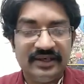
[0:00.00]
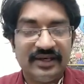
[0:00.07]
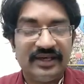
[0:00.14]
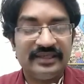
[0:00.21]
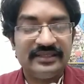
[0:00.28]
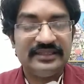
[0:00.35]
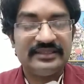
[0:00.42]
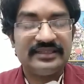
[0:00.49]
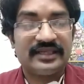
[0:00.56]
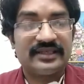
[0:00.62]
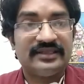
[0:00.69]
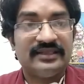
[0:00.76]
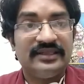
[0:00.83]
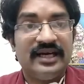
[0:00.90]
These
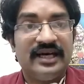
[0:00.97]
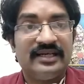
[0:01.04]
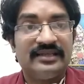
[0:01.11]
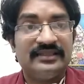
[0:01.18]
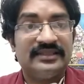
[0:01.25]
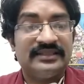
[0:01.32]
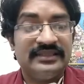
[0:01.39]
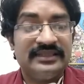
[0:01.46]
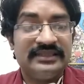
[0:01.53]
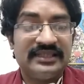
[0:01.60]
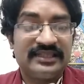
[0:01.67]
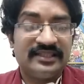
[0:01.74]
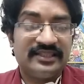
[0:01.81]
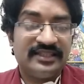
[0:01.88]
are
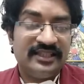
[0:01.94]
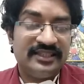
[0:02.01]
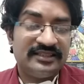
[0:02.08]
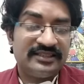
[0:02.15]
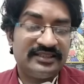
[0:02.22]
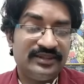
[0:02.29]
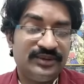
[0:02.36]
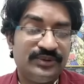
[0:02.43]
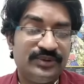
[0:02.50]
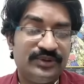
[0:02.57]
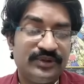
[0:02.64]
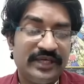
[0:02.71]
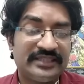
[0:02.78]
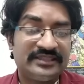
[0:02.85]
the things you need to.
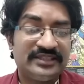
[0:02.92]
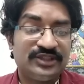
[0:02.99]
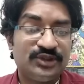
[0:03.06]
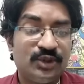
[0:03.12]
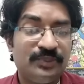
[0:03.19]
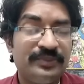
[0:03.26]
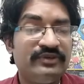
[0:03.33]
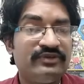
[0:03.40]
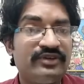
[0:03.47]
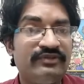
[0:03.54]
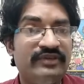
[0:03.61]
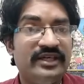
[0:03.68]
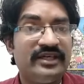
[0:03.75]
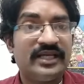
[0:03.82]
Extra shopping for
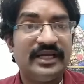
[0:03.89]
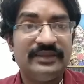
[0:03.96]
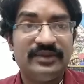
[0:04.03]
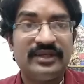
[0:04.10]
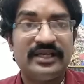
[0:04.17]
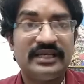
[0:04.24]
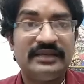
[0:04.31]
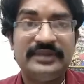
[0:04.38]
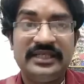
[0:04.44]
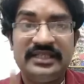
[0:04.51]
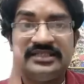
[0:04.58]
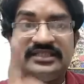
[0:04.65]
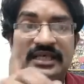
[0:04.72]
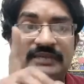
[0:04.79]
winter, I would recommend is
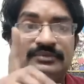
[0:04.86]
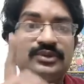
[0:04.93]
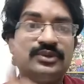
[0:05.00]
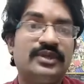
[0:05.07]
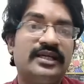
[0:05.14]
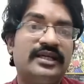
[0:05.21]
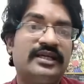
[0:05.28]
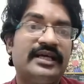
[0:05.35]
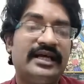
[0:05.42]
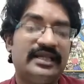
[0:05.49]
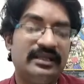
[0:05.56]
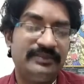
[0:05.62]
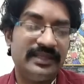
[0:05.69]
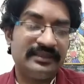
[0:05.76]
jumpsuit and a carry
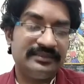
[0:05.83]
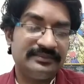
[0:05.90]
bag.